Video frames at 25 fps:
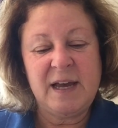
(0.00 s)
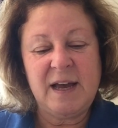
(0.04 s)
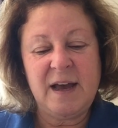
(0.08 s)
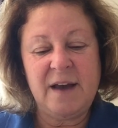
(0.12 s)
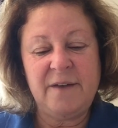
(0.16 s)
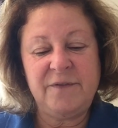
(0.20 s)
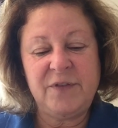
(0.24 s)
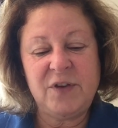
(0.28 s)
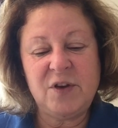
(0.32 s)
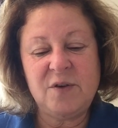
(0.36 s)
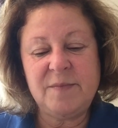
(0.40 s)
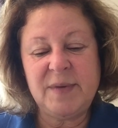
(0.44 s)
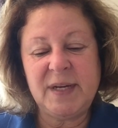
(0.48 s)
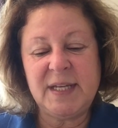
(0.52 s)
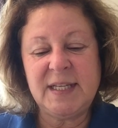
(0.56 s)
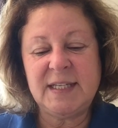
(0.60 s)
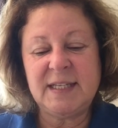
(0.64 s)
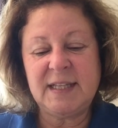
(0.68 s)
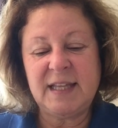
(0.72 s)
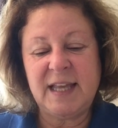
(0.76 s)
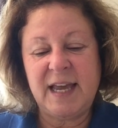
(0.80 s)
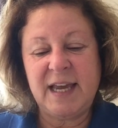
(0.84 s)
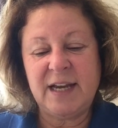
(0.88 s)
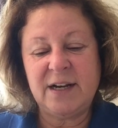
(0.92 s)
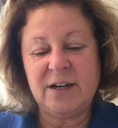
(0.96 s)
A few months
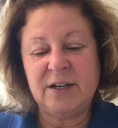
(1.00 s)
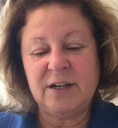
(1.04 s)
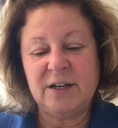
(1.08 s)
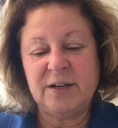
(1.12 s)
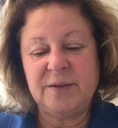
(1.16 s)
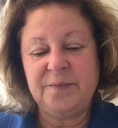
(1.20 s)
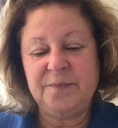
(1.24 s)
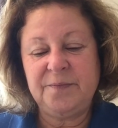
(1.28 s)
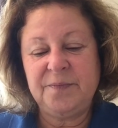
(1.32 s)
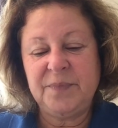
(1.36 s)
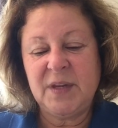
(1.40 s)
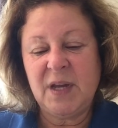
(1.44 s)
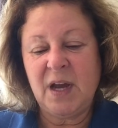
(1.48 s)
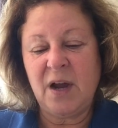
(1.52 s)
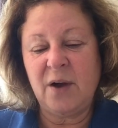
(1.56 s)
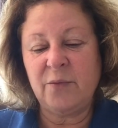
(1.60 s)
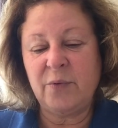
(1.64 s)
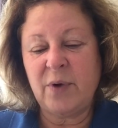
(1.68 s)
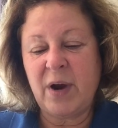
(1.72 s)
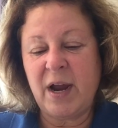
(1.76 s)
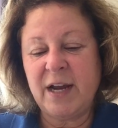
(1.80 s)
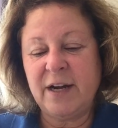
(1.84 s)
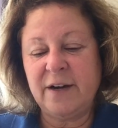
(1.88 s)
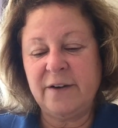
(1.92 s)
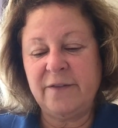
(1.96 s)
later, a
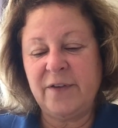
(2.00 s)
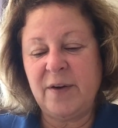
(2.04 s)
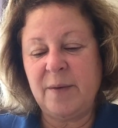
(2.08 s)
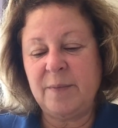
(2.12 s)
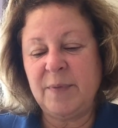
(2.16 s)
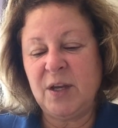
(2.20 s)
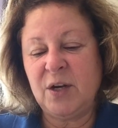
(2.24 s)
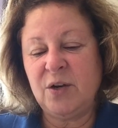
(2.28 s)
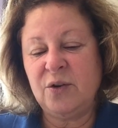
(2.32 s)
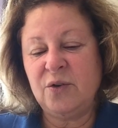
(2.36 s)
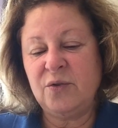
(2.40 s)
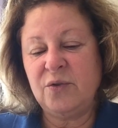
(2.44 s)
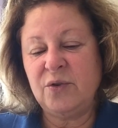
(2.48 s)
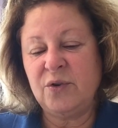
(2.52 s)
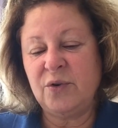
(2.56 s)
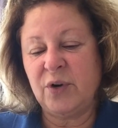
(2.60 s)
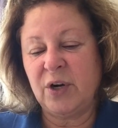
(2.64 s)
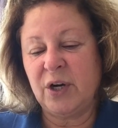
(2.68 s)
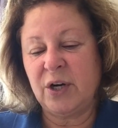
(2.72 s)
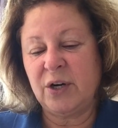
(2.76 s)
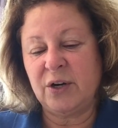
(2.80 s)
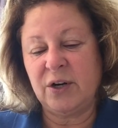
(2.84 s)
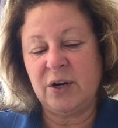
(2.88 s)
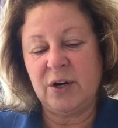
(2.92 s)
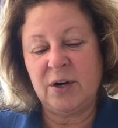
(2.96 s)
writer from the New
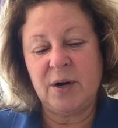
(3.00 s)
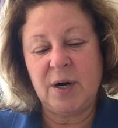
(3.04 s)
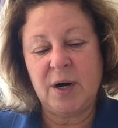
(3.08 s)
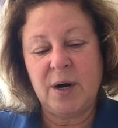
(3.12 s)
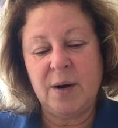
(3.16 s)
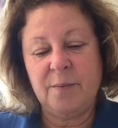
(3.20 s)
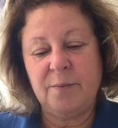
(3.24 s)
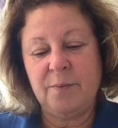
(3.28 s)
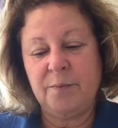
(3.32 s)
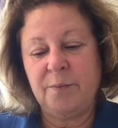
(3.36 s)
Yorker